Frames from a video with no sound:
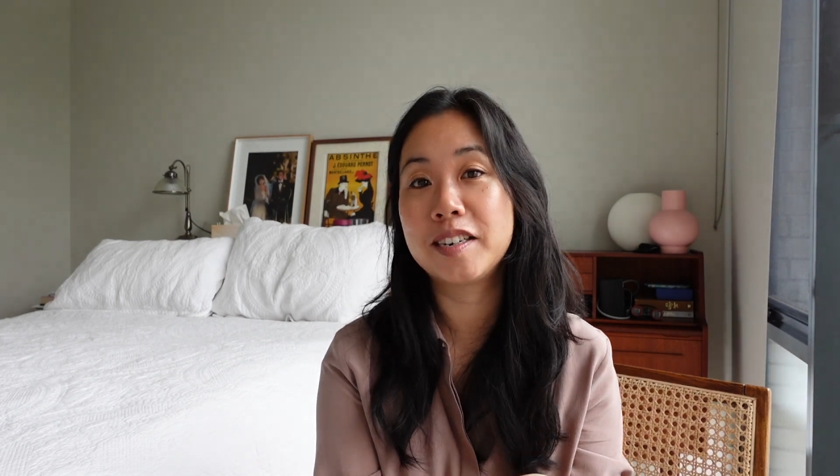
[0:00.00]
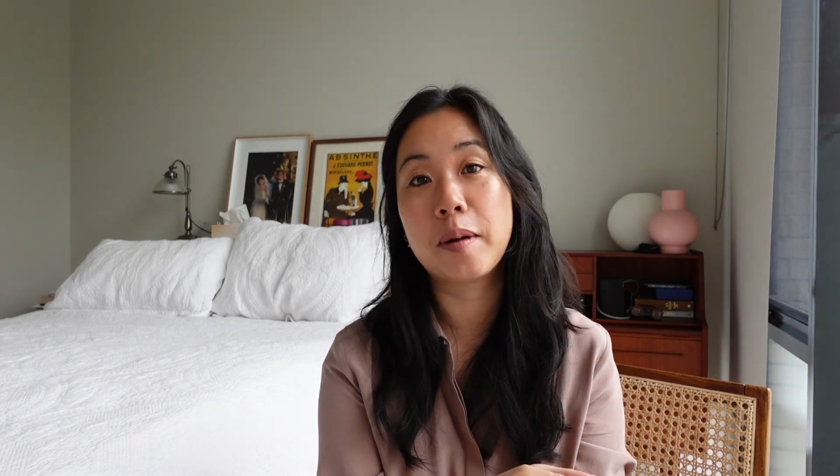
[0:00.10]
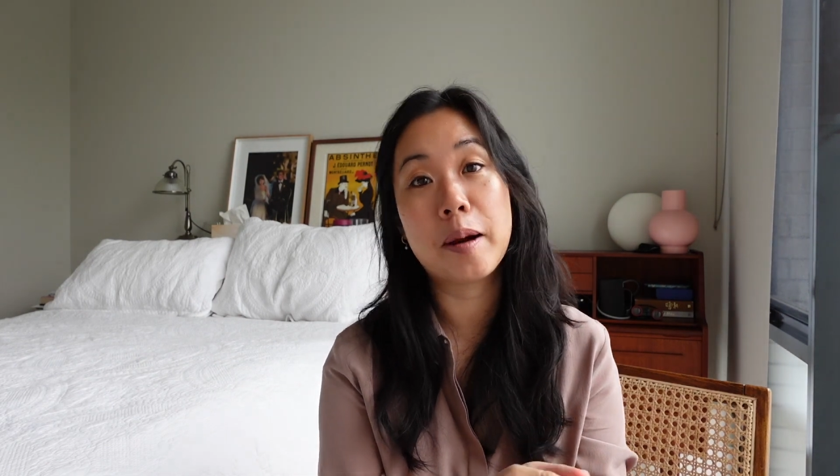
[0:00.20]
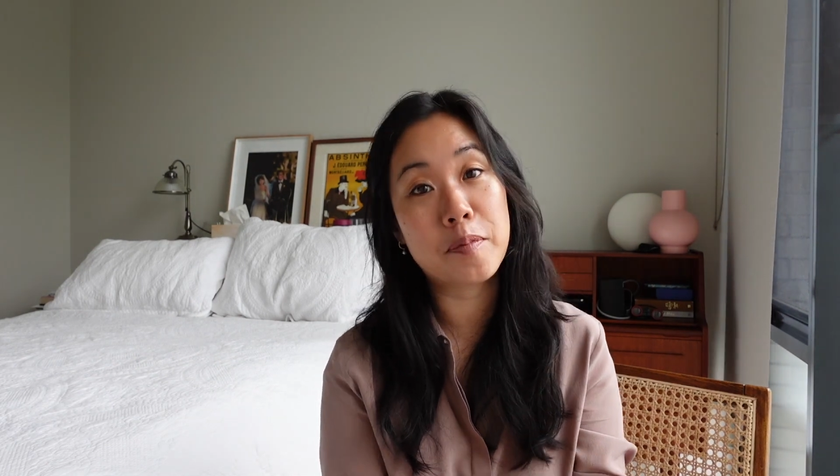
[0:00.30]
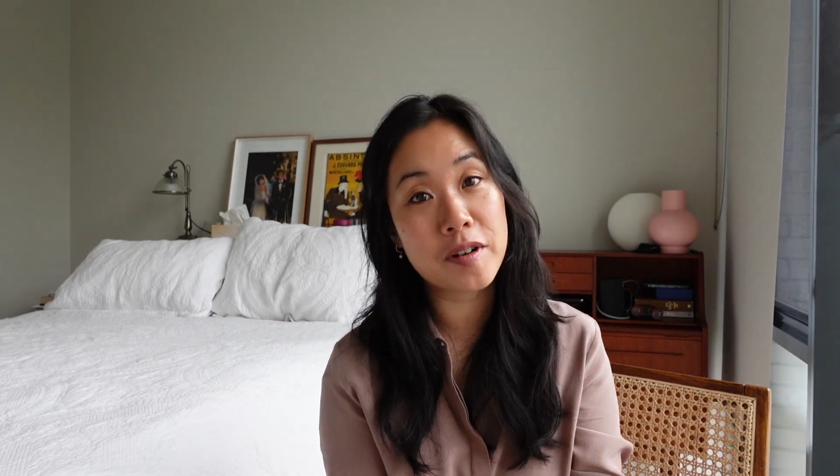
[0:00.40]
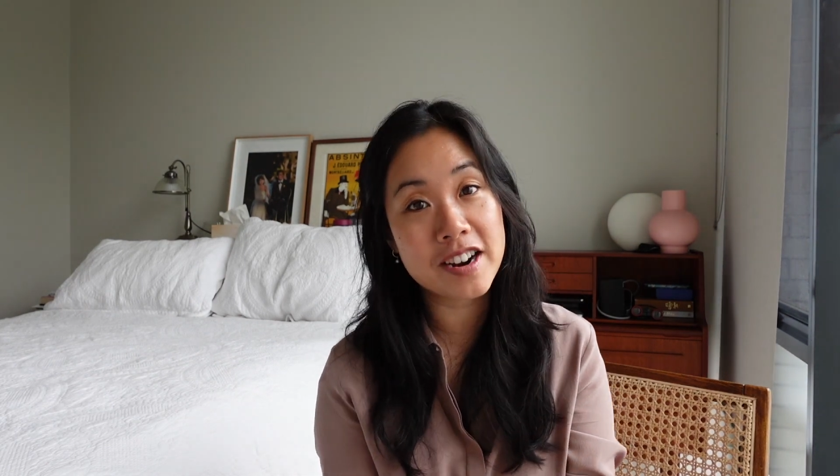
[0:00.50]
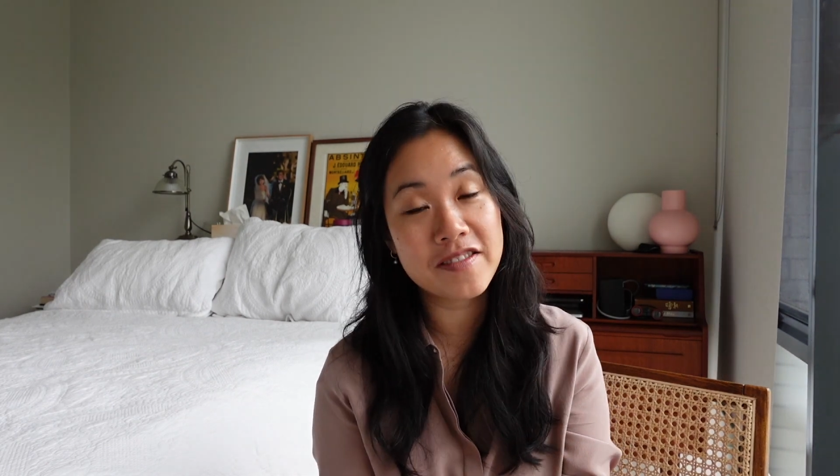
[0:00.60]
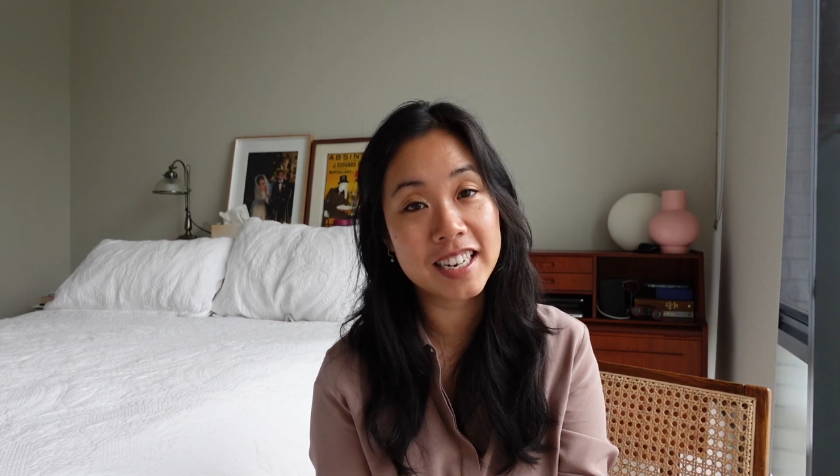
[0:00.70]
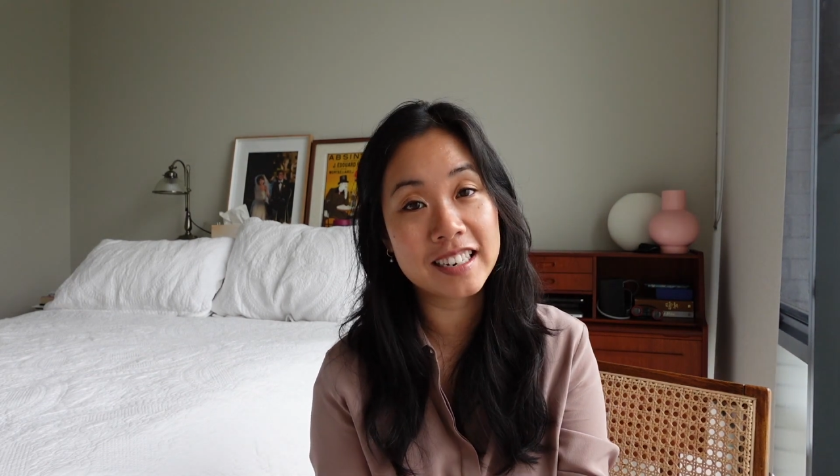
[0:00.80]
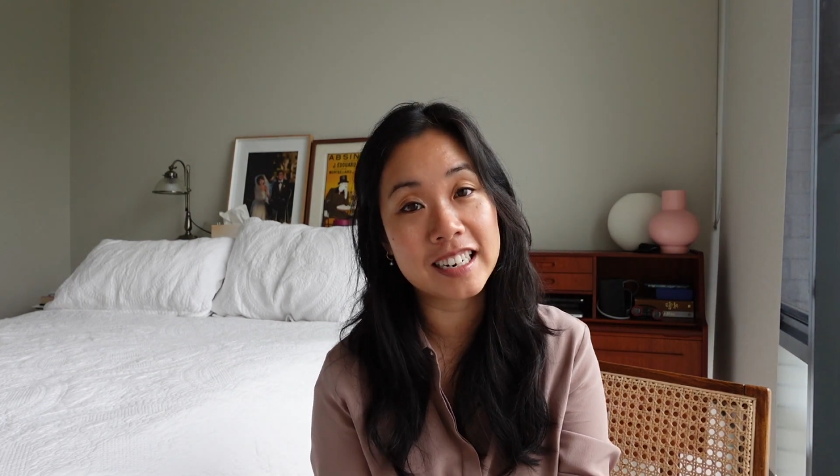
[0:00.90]
to my
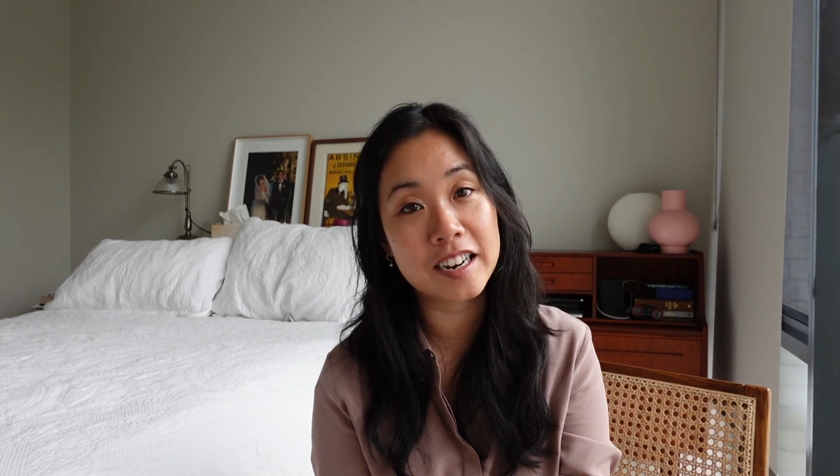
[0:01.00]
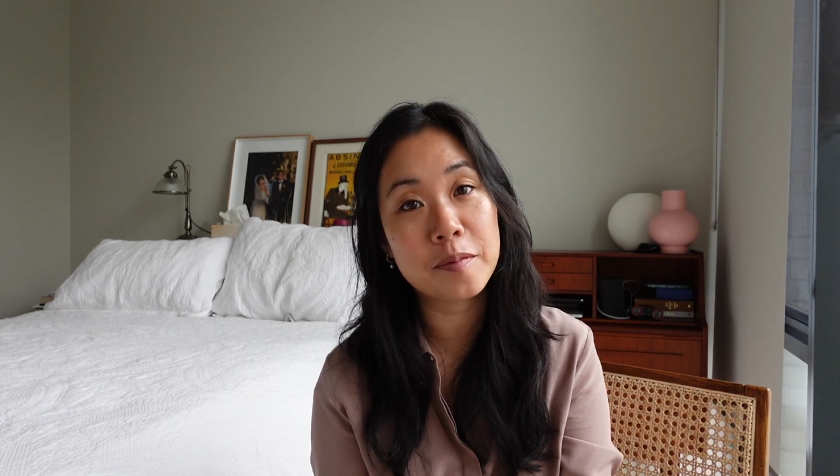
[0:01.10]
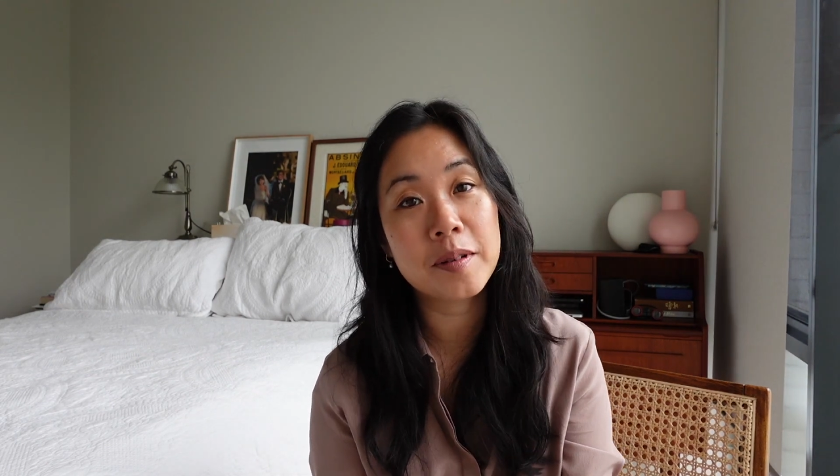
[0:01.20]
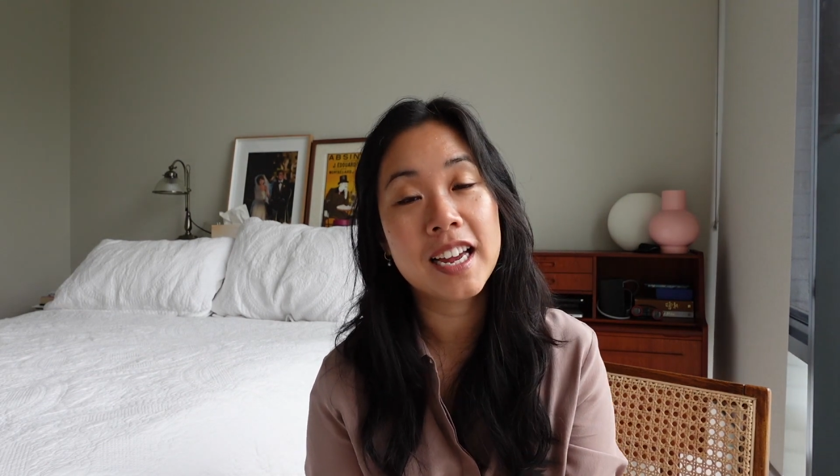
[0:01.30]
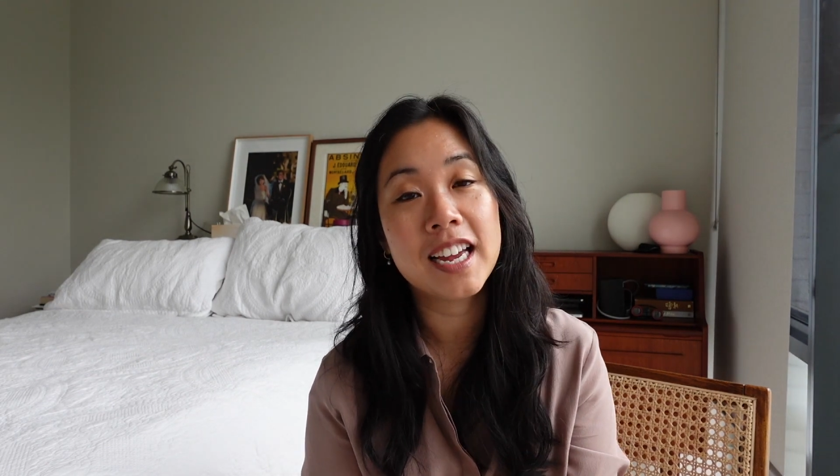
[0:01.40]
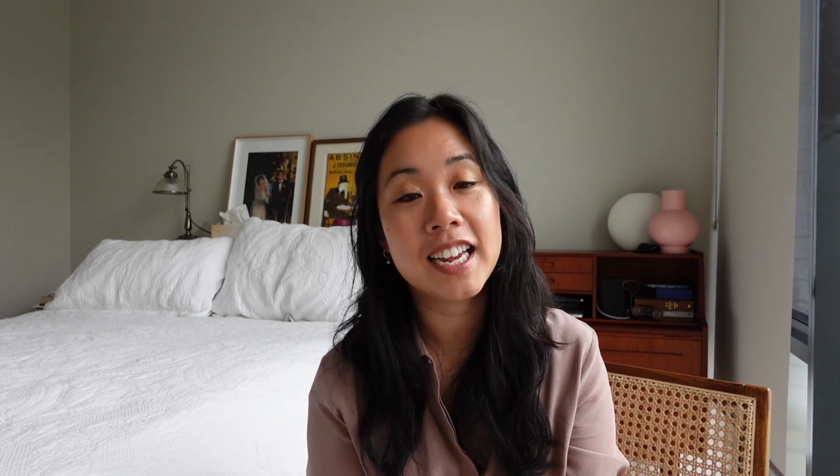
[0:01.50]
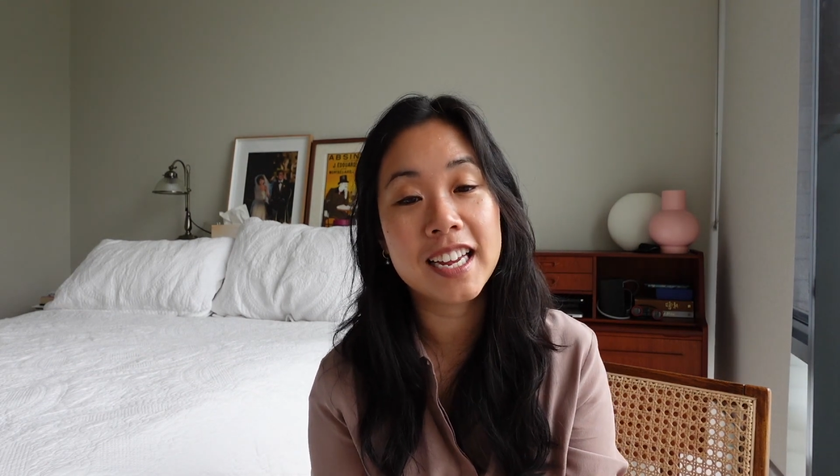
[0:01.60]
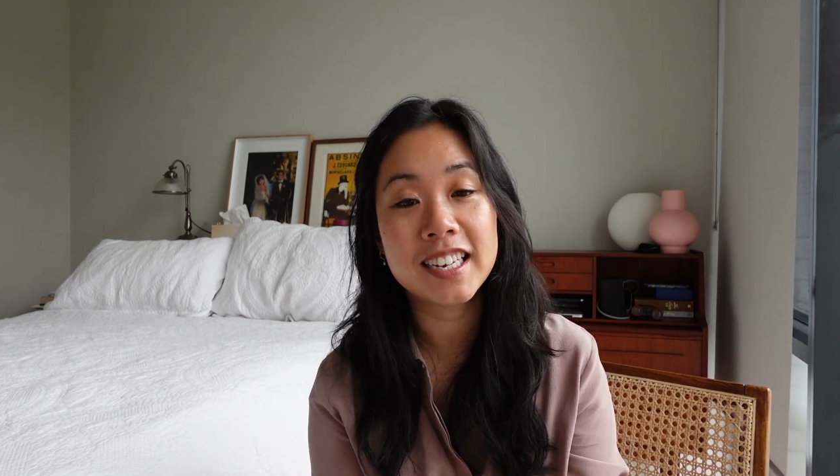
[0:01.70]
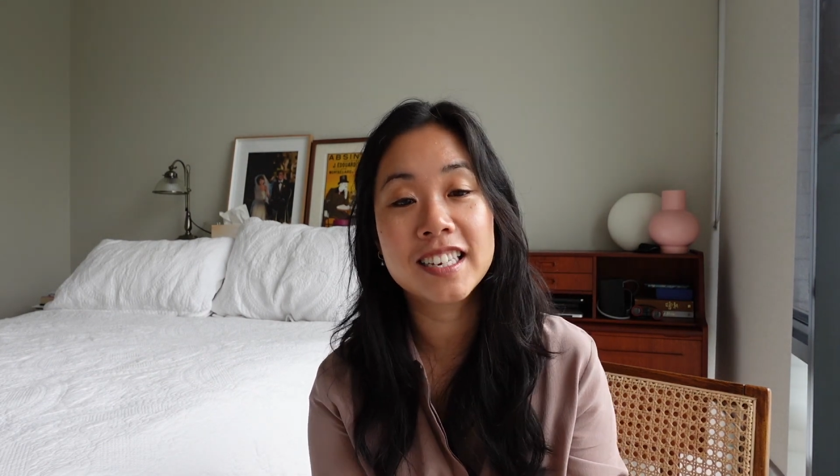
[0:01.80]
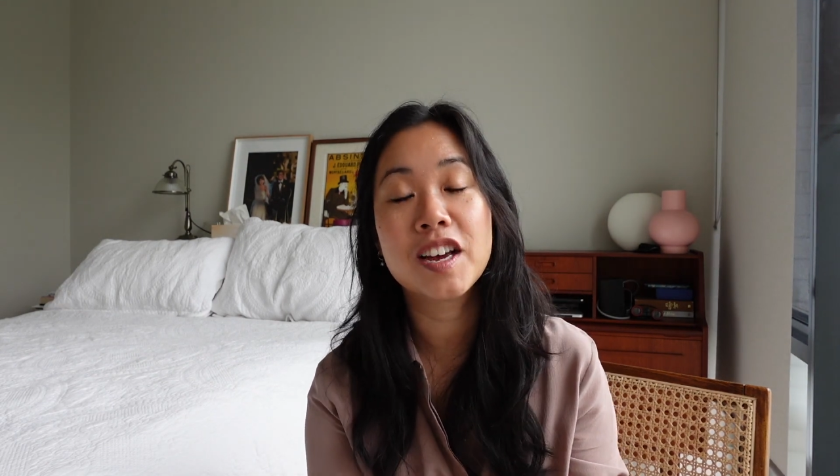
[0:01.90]
previous tip,
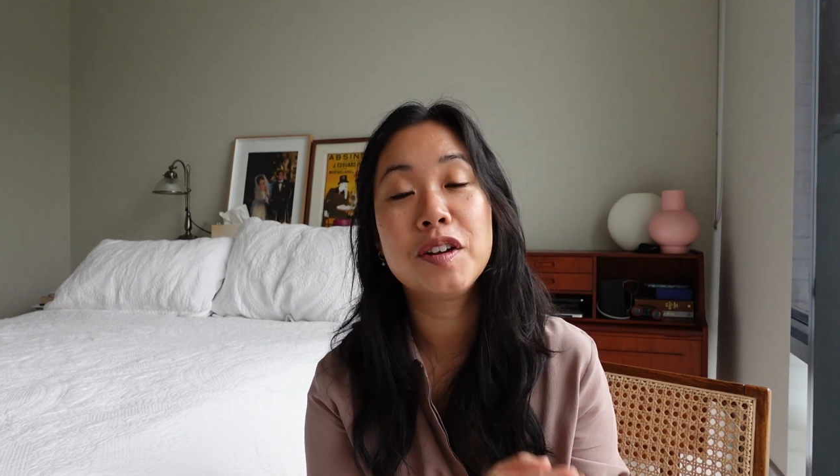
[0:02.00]
is